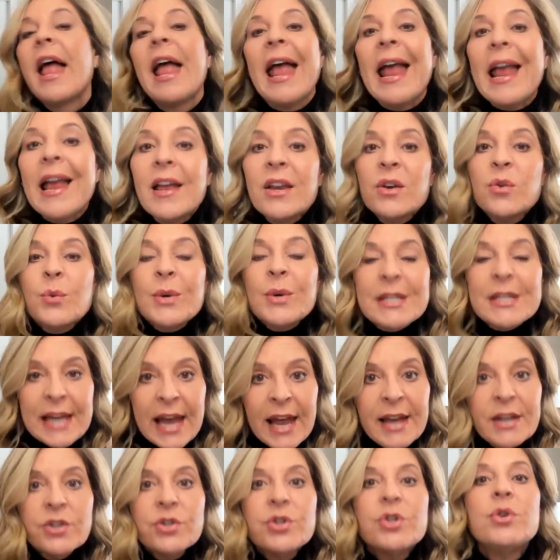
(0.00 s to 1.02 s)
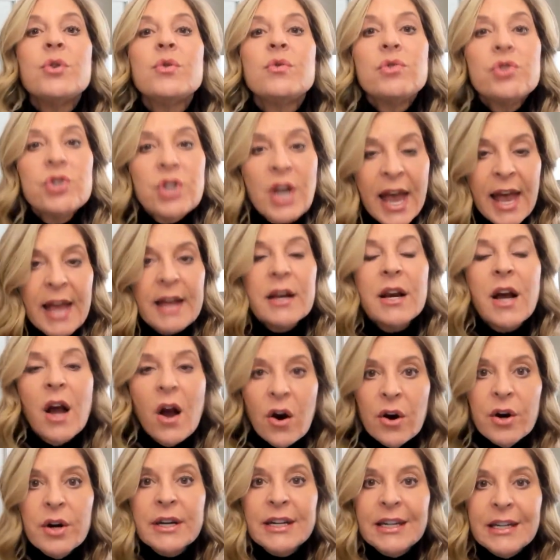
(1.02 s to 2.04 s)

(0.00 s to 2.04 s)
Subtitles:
and we tend to check our